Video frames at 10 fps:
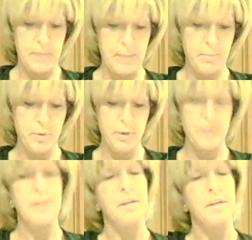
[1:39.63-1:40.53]

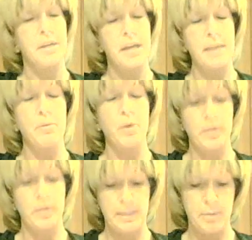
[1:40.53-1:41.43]
important, and
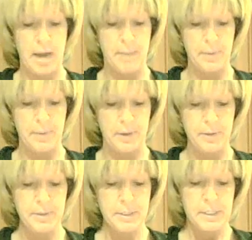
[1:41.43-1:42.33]
morally
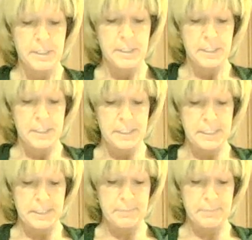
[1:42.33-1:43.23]
proper.
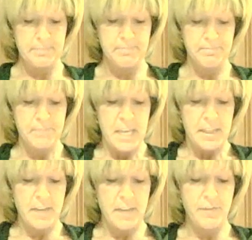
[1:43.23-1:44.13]

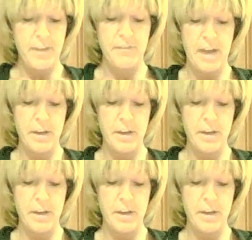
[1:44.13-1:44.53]
They define